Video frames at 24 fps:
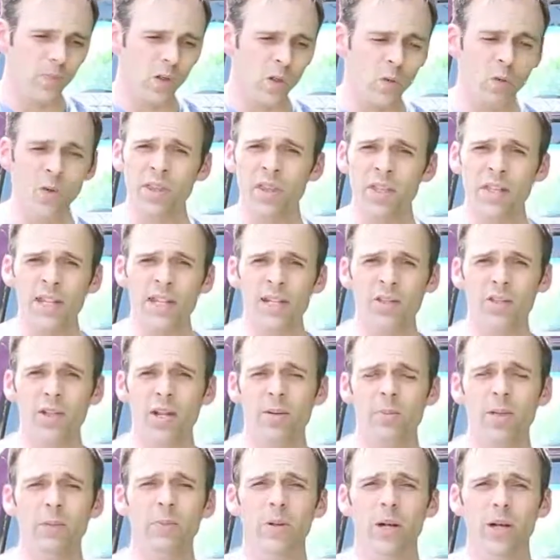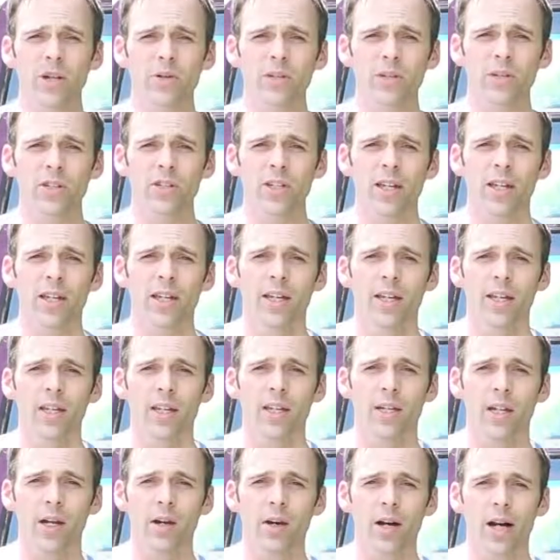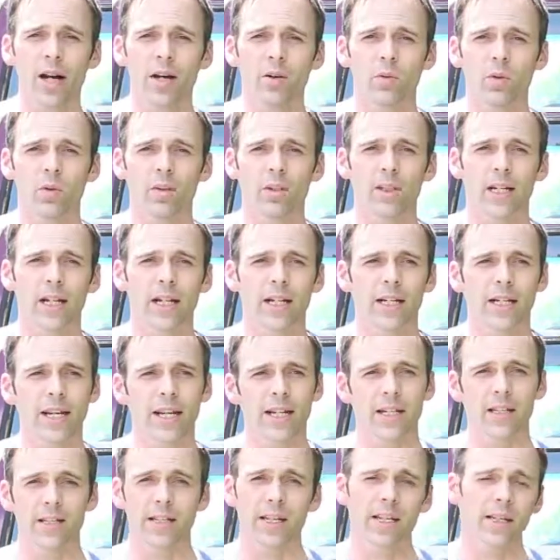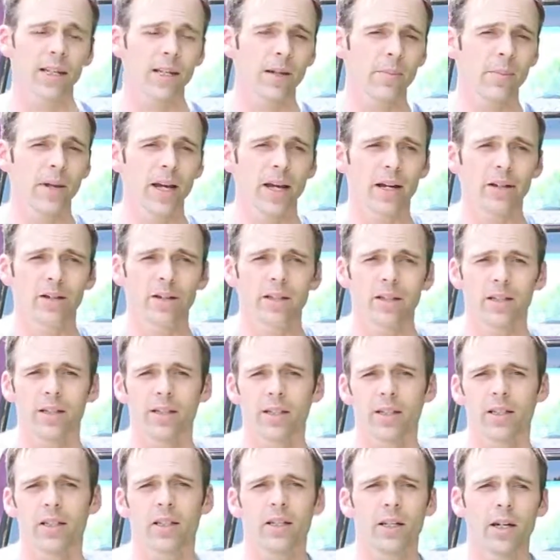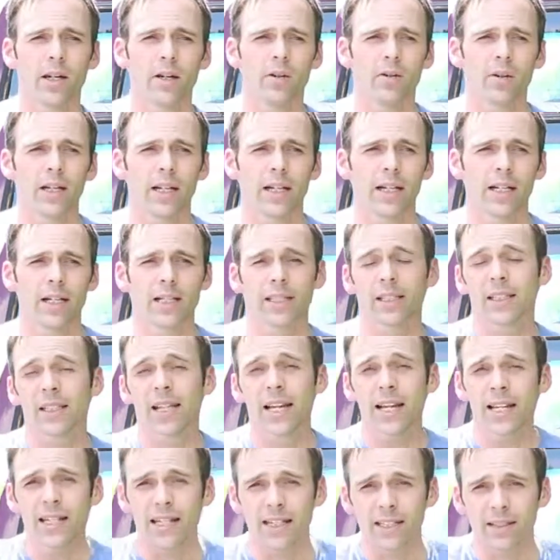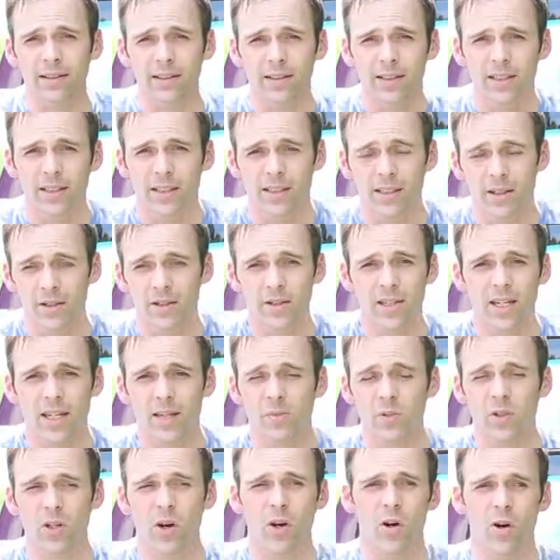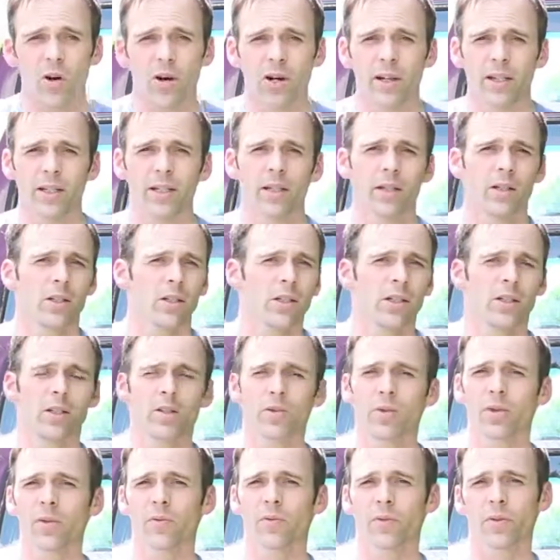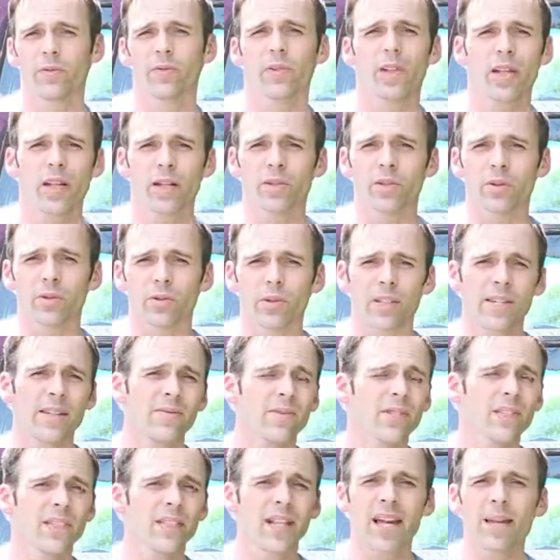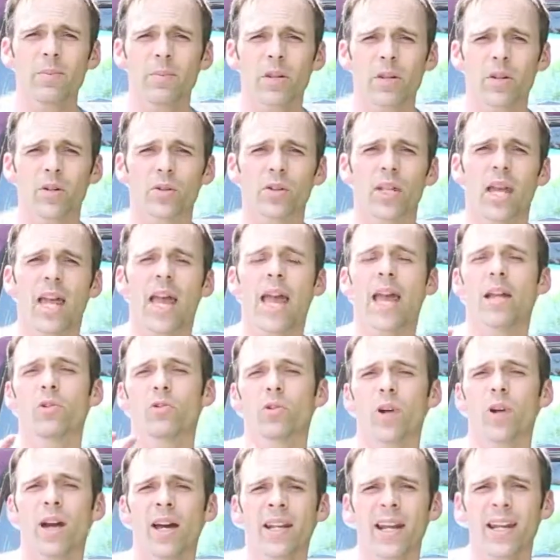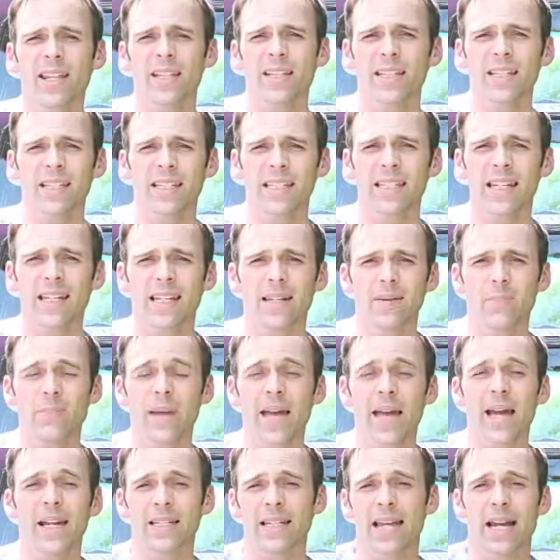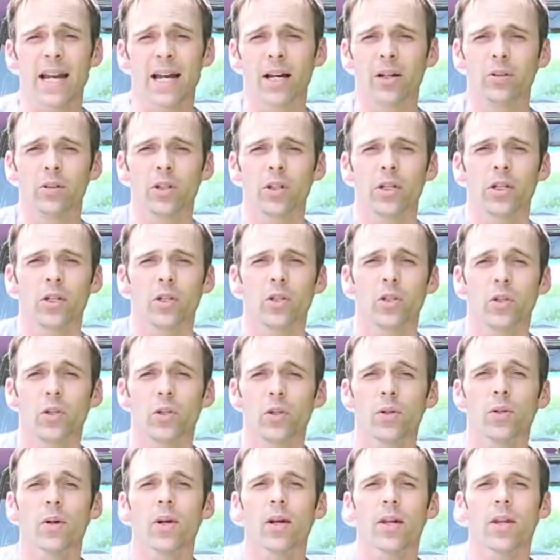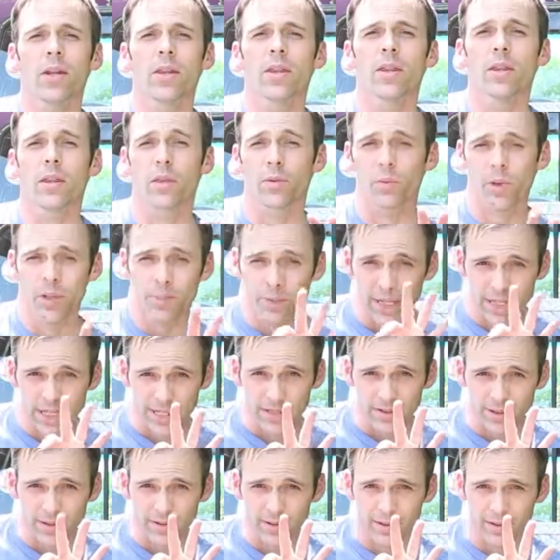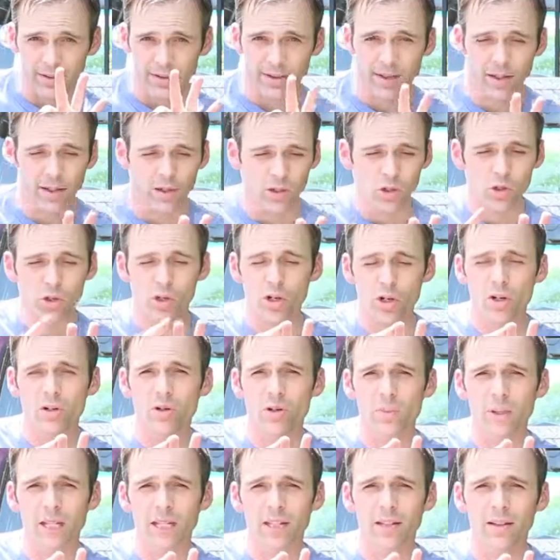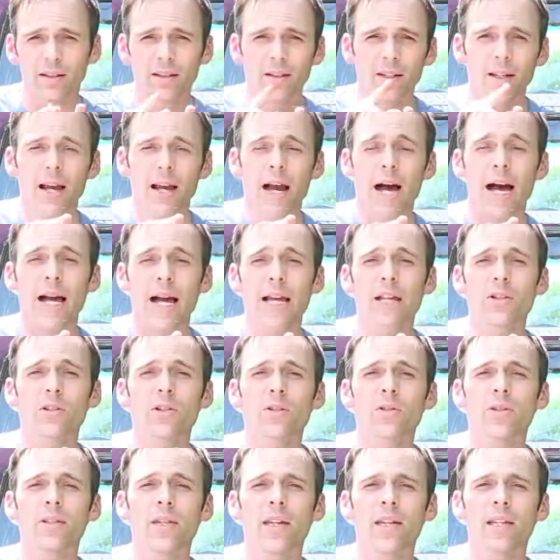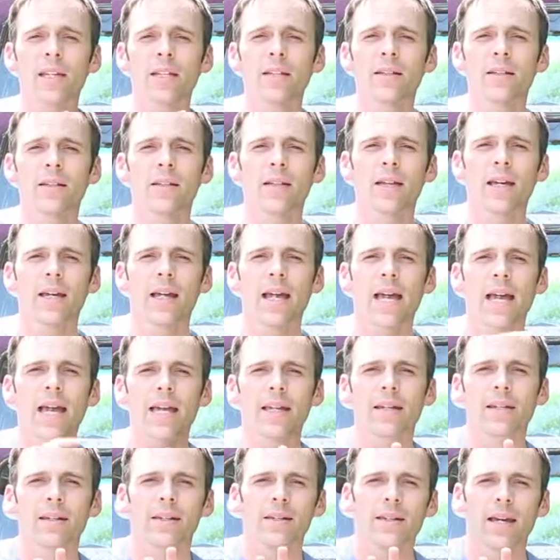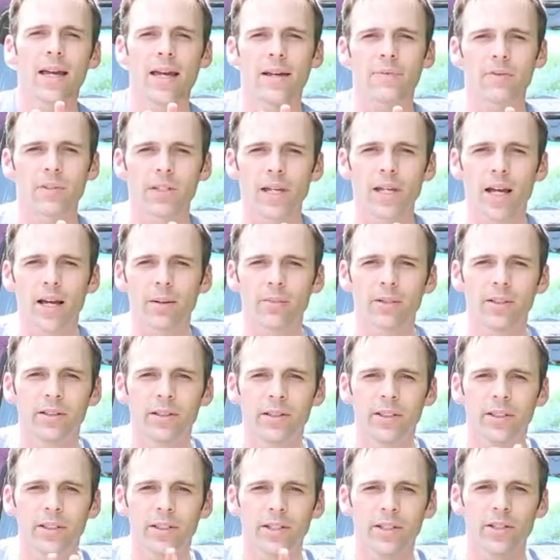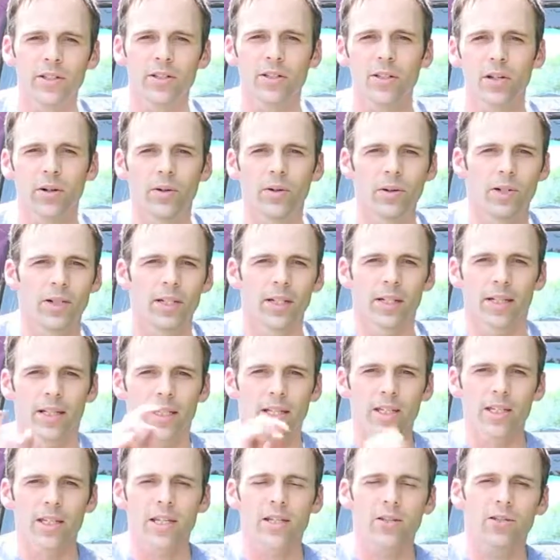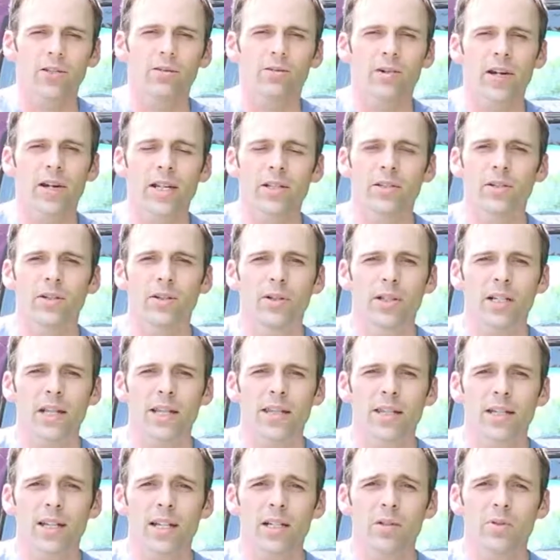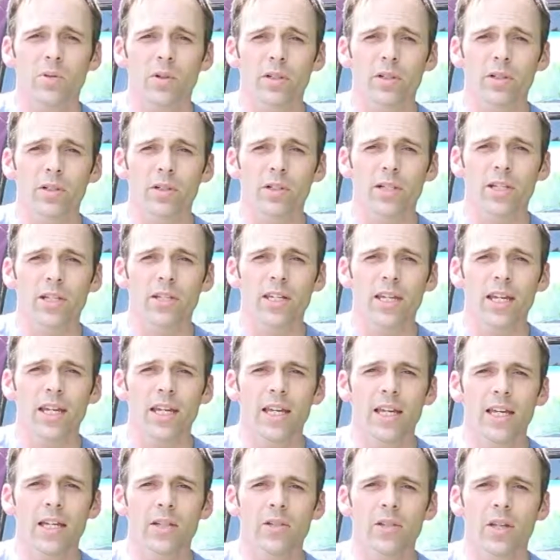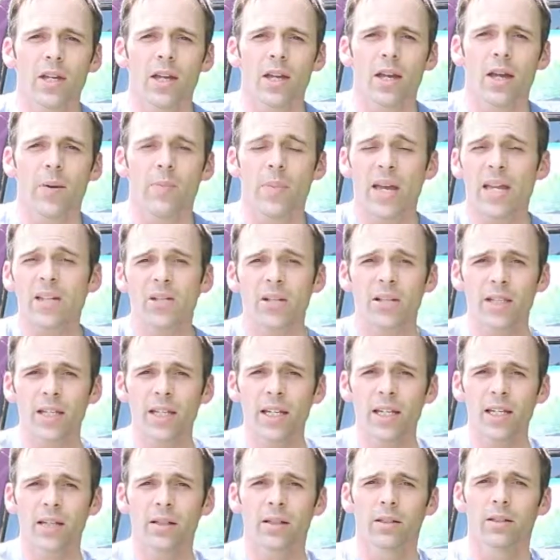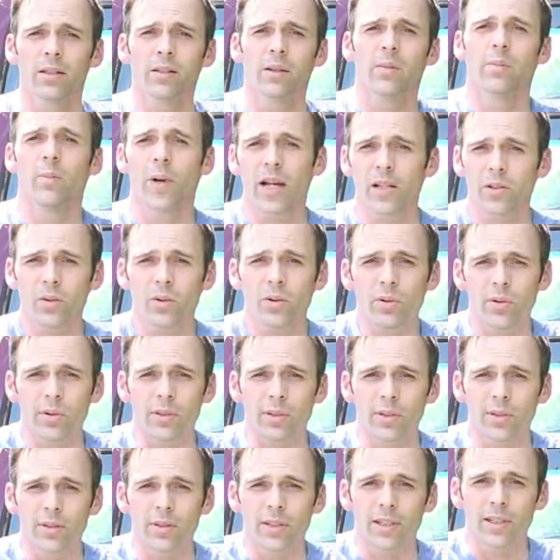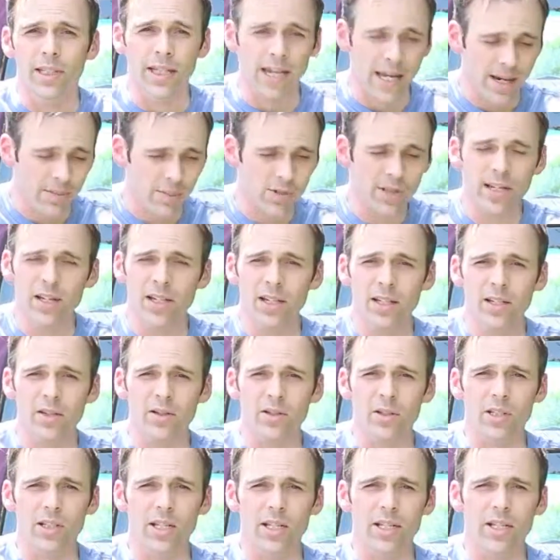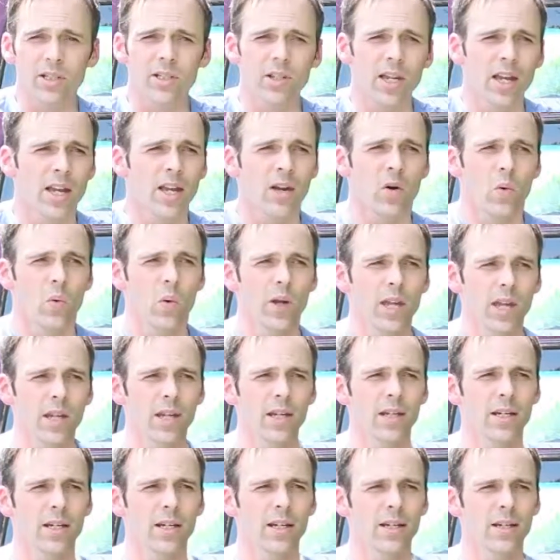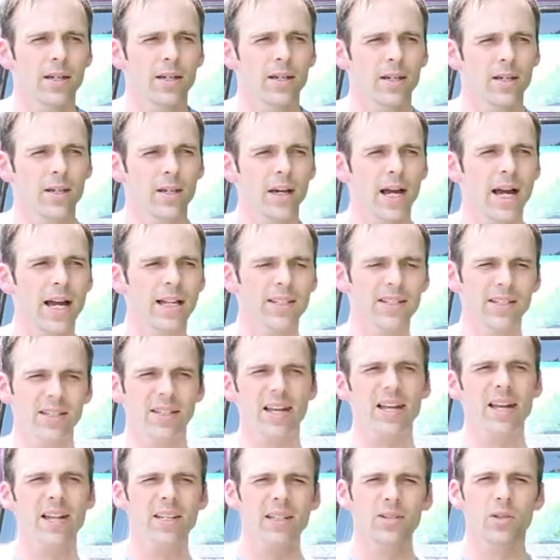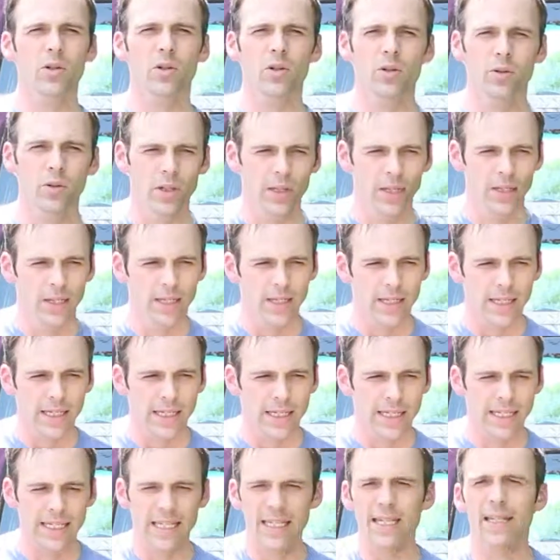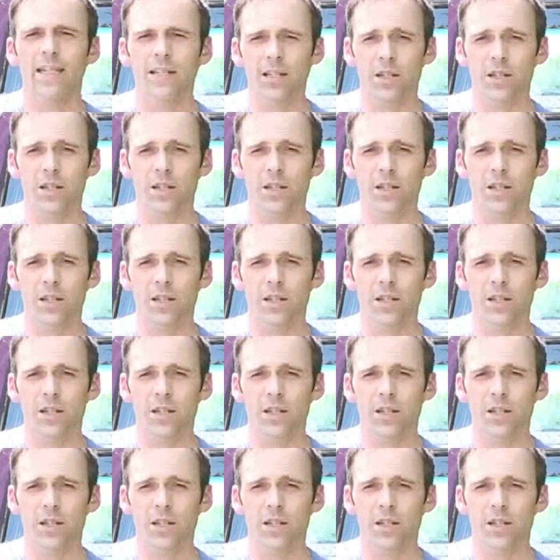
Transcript: with the next coming posts, I will kind of tell you about, lighting, tips on use of reflectors, even light meters, and try to at least get it back down to the three basics: shutter speed, ISO setting, and f-stop. So let's get right to it, and the next one you're going to see is basically my tools, the camera that I use, because when I decided to get a